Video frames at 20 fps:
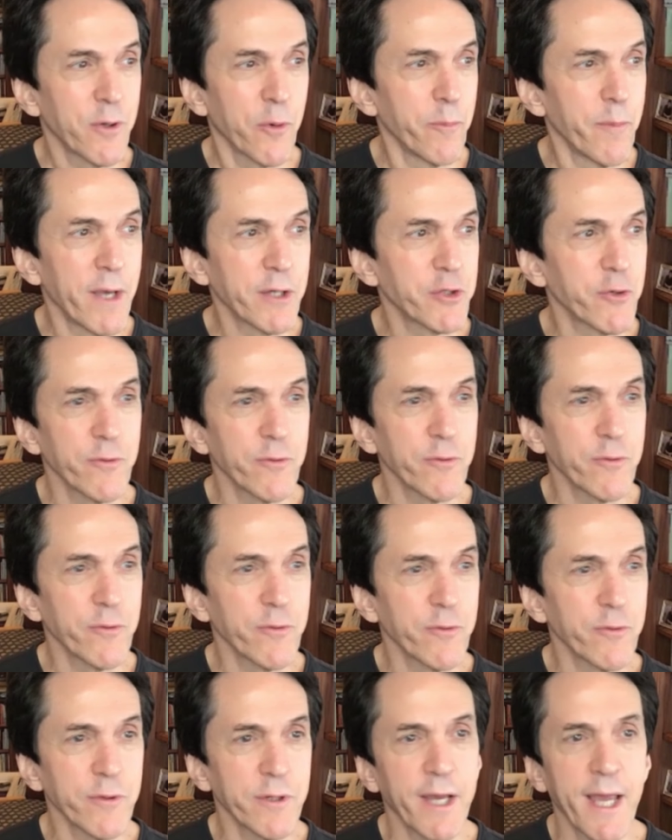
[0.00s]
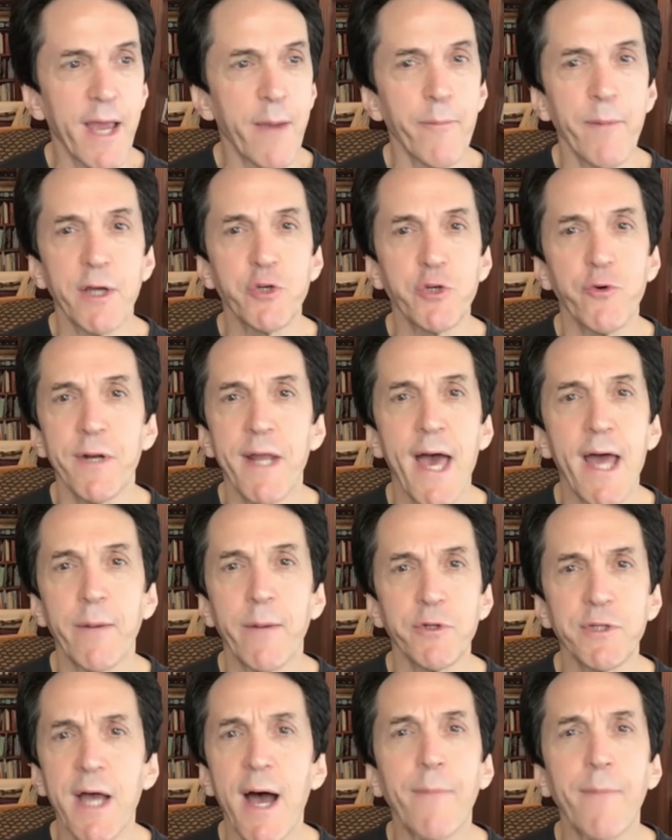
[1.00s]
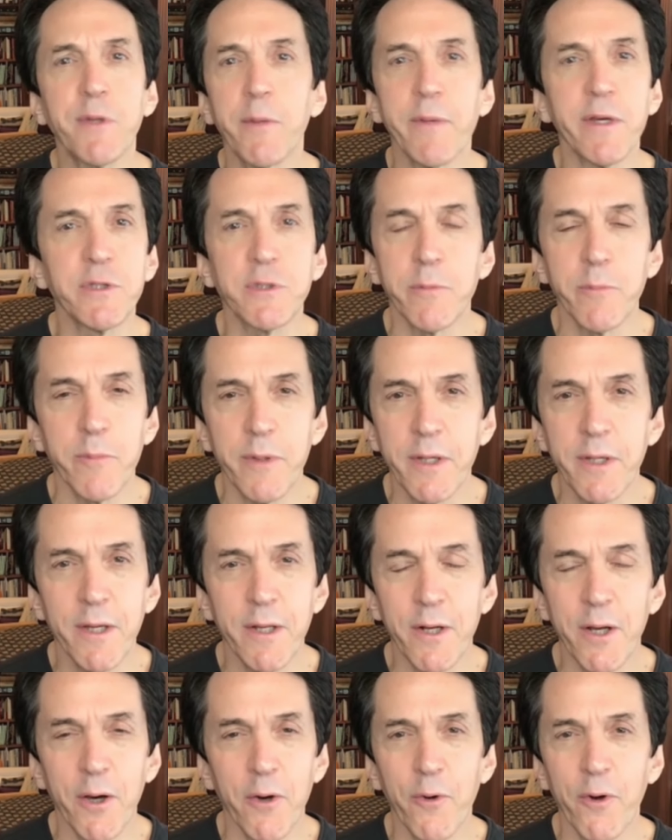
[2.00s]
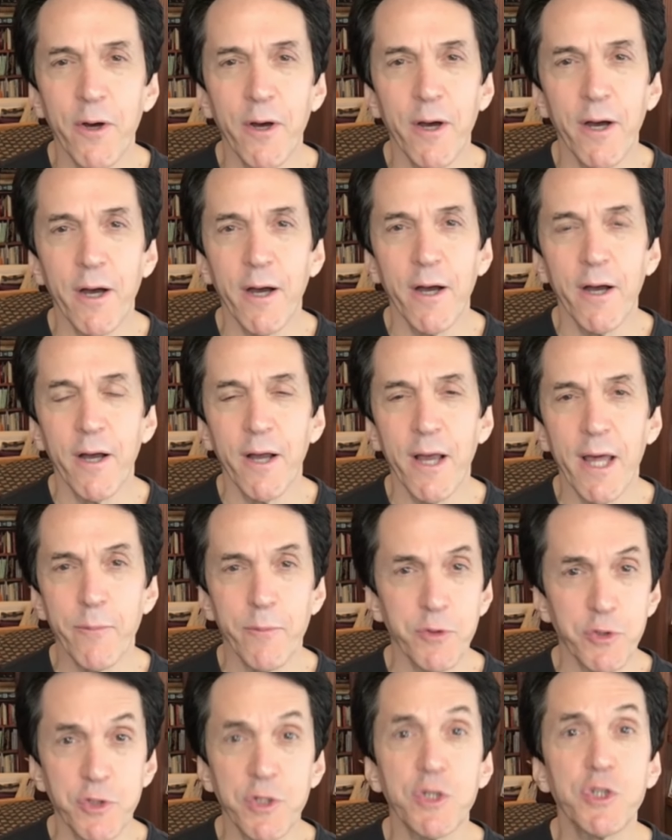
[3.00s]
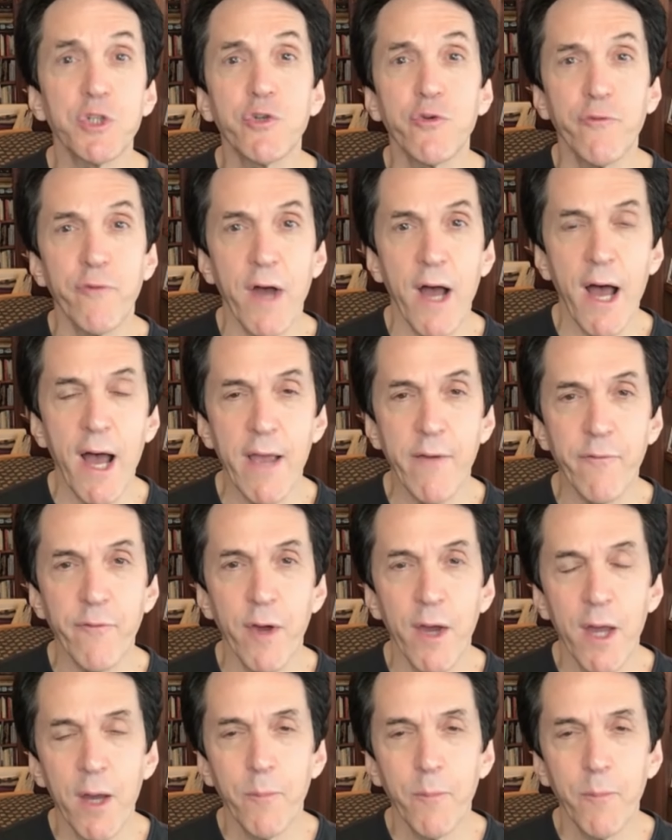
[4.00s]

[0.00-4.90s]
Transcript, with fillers: don't measure, you can't measure an animal's optimism. You know, uh, animals just survive.